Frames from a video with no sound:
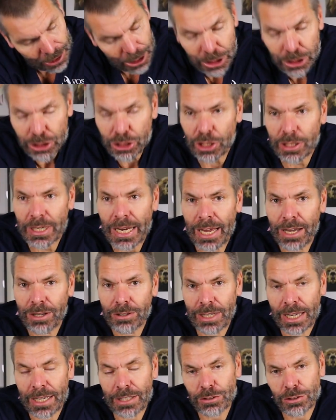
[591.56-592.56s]
So
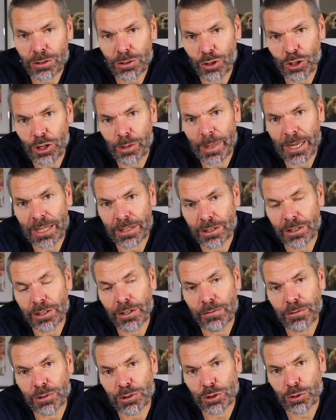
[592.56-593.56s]
now let's talk about the
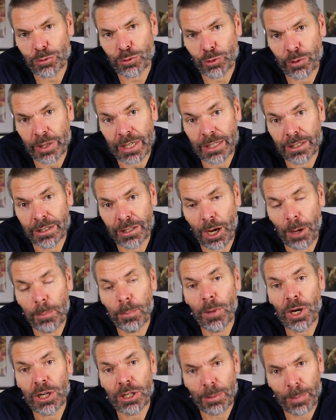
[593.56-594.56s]
difference between
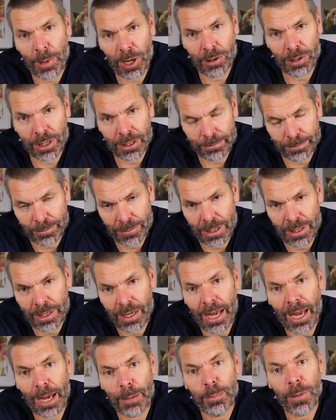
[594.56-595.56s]
monopolar
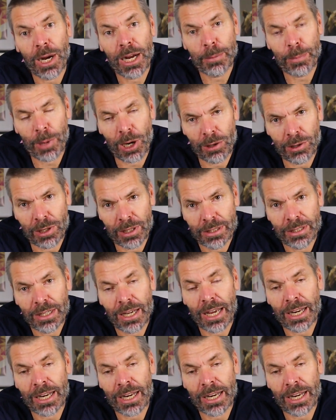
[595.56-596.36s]
and bipolar,